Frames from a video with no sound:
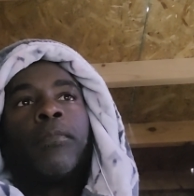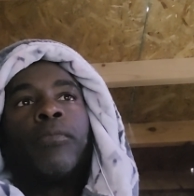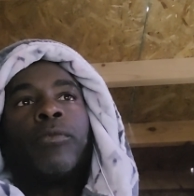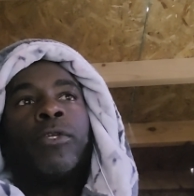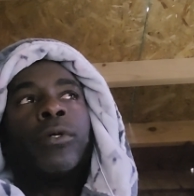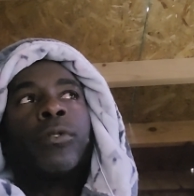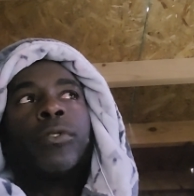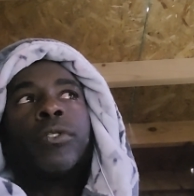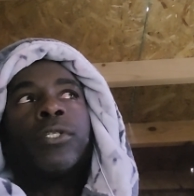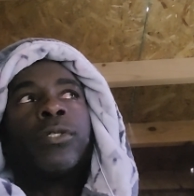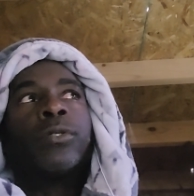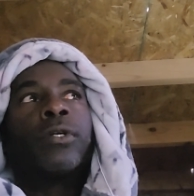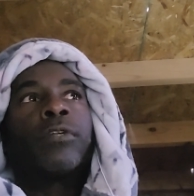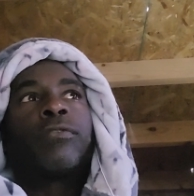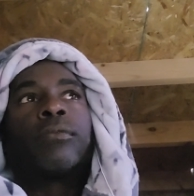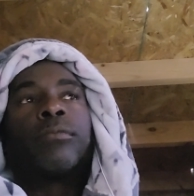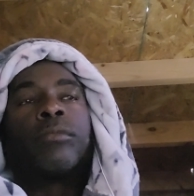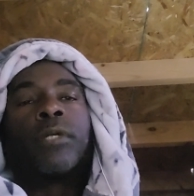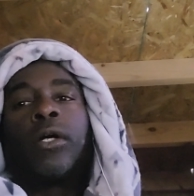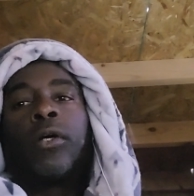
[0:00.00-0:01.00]
You'll do it
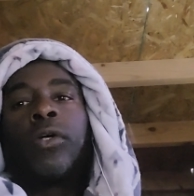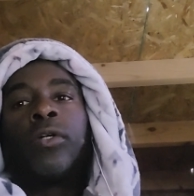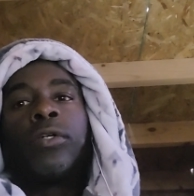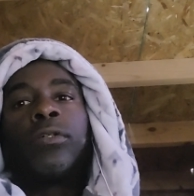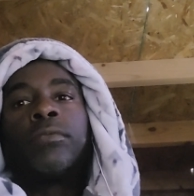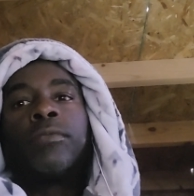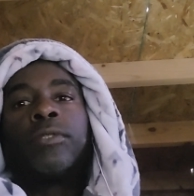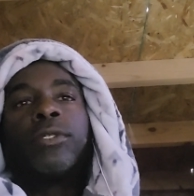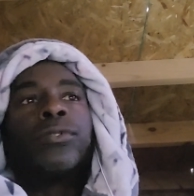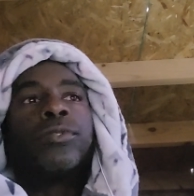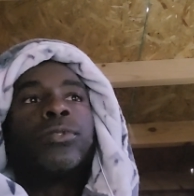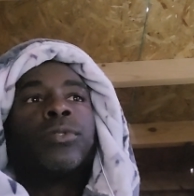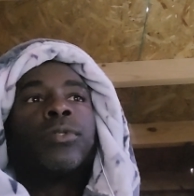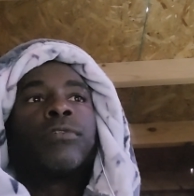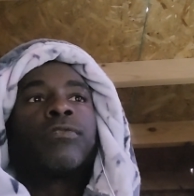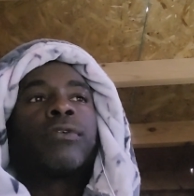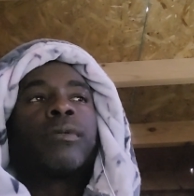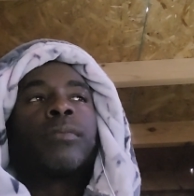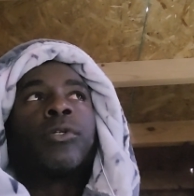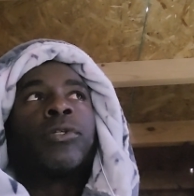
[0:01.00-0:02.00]
from home. You'll do
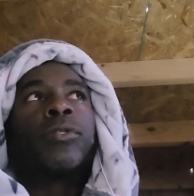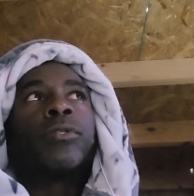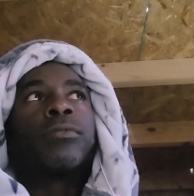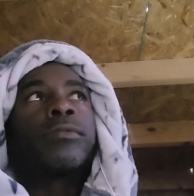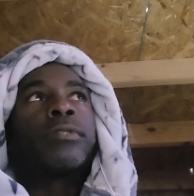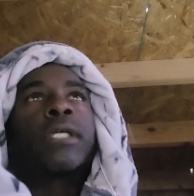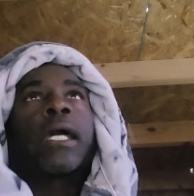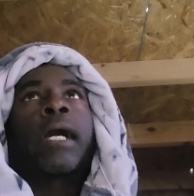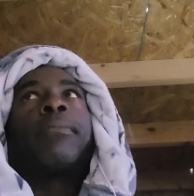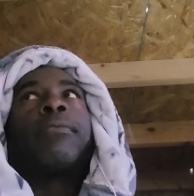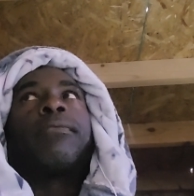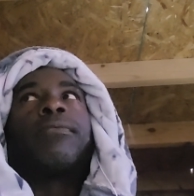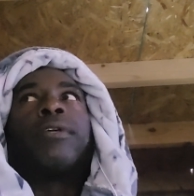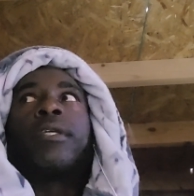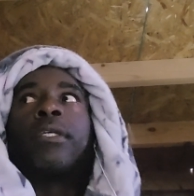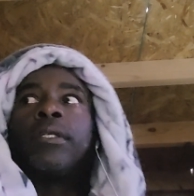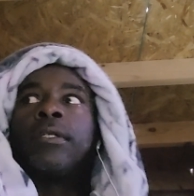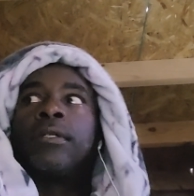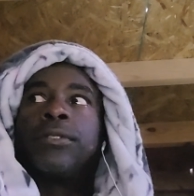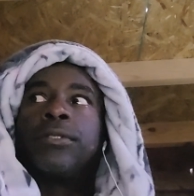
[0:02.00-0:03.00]
it from on top of a
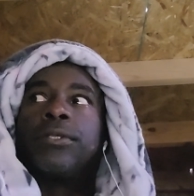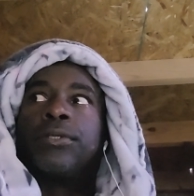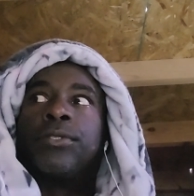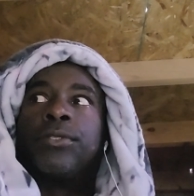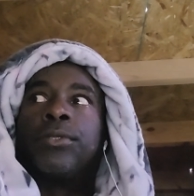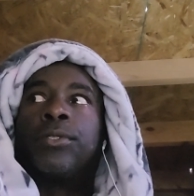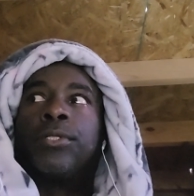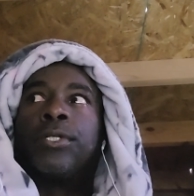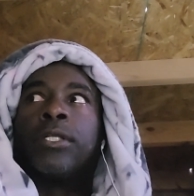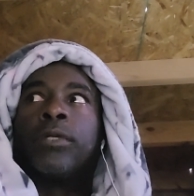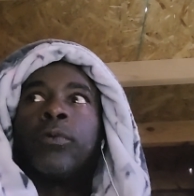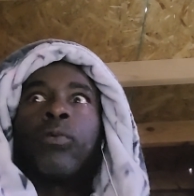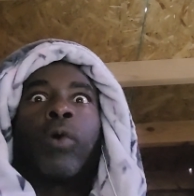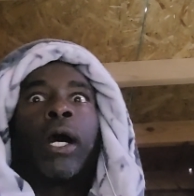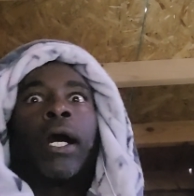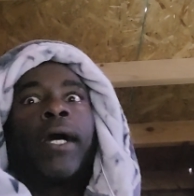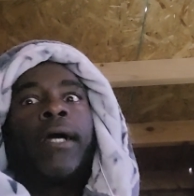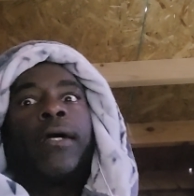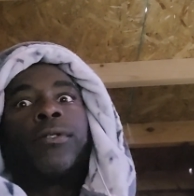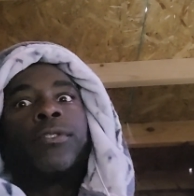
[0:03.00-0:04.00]
hill. You'll do it in the
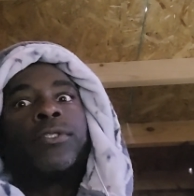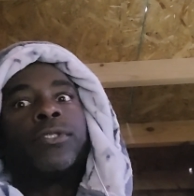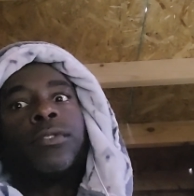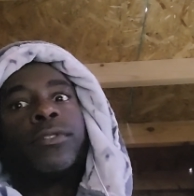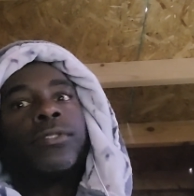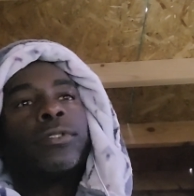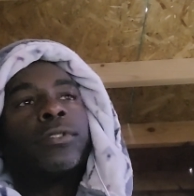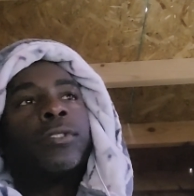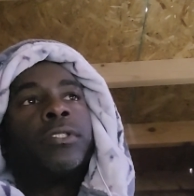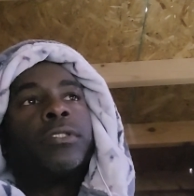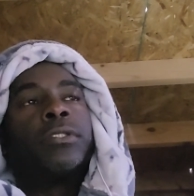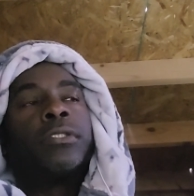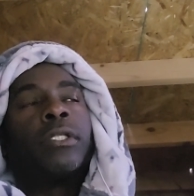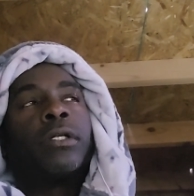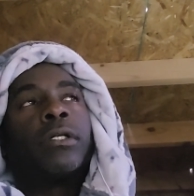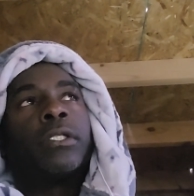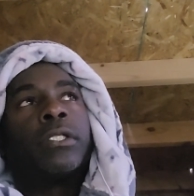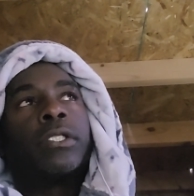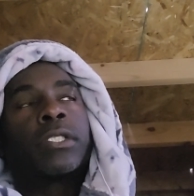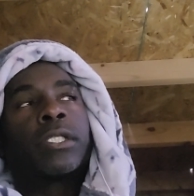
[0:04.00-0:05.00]
wild. You'll do it,
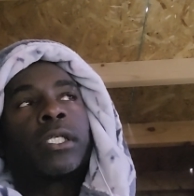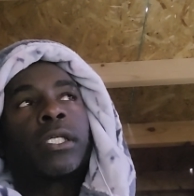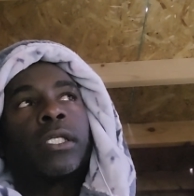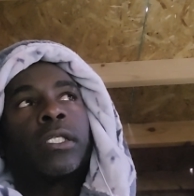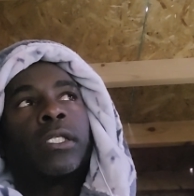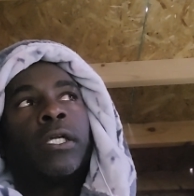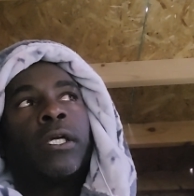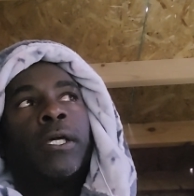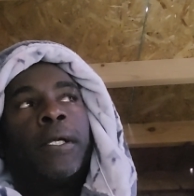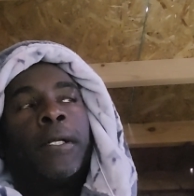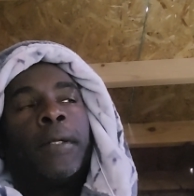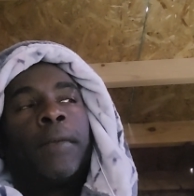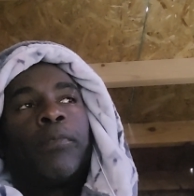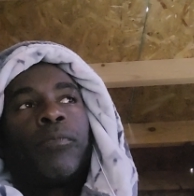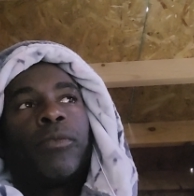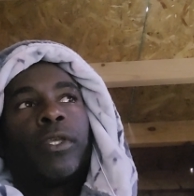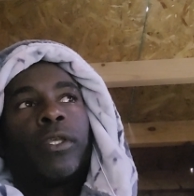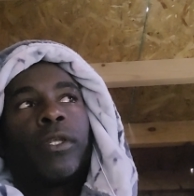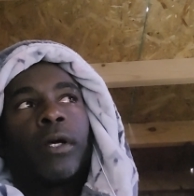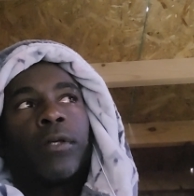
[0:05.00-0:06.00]
in the city.
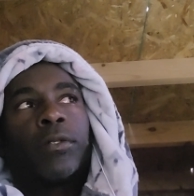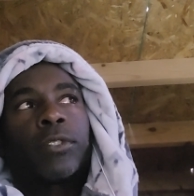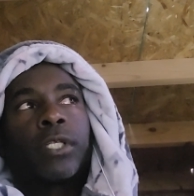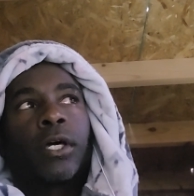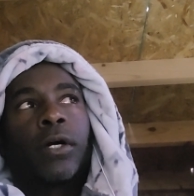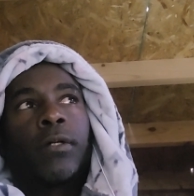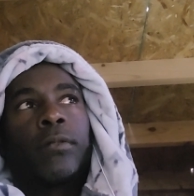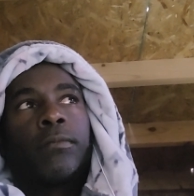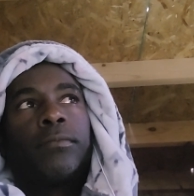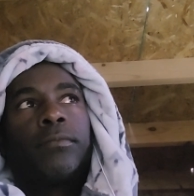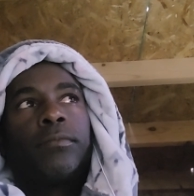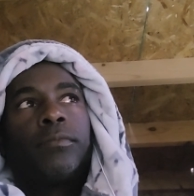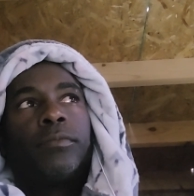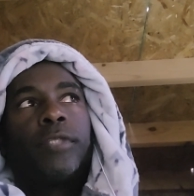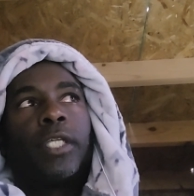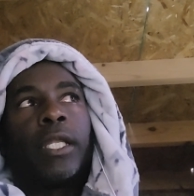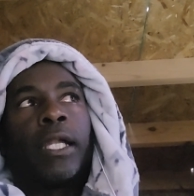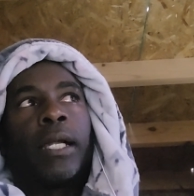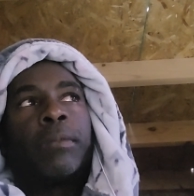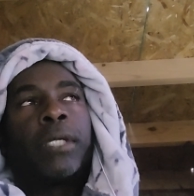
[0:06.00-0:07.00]
So,
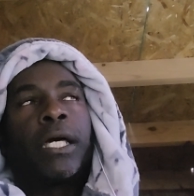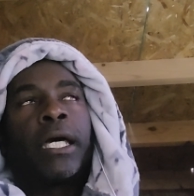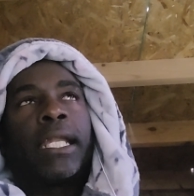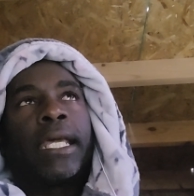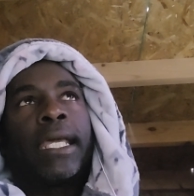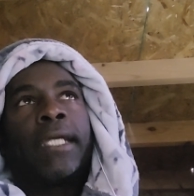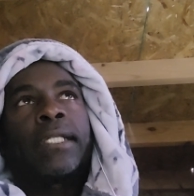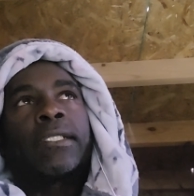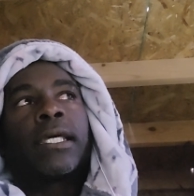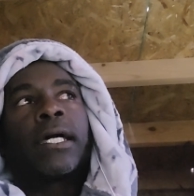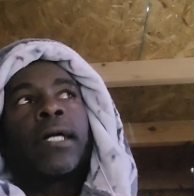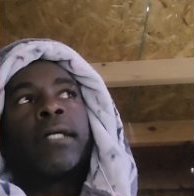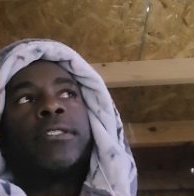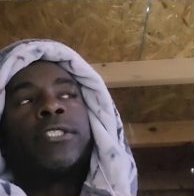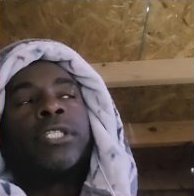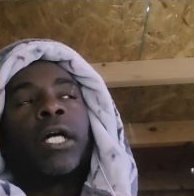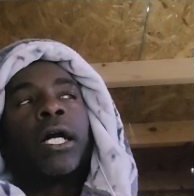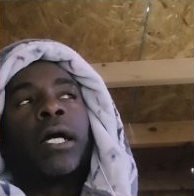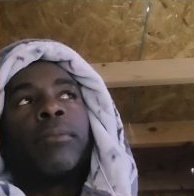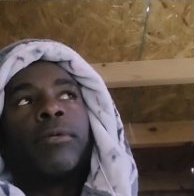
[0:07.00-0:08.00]
and I'm not
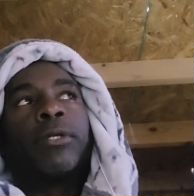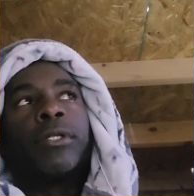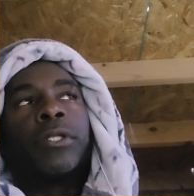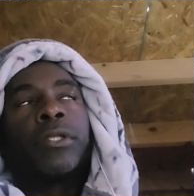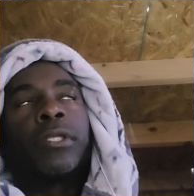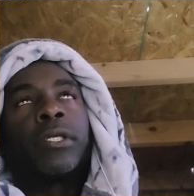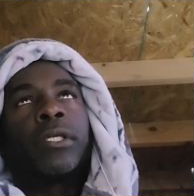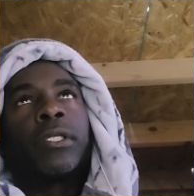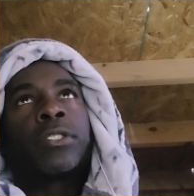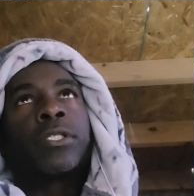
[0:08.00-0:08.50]
anti-job or anything.